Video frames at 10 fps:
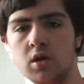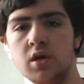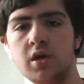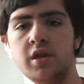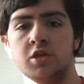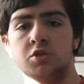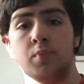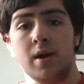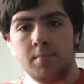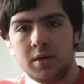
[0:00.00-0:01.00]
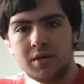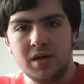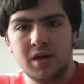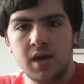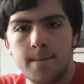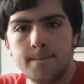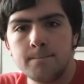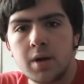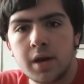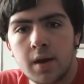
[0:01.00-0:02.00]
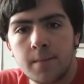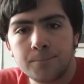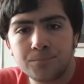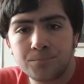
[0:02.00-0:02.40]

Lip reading: it is by Monday. But